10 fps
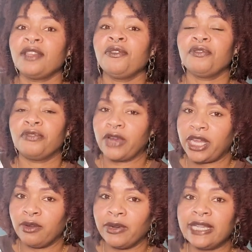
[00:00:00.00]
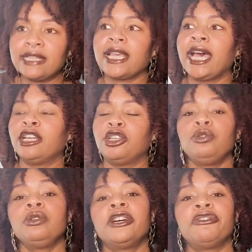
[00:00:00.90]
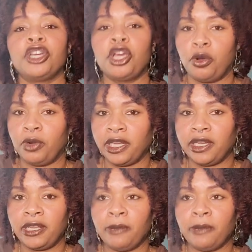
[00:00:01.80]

fragrance. I do love the coconut.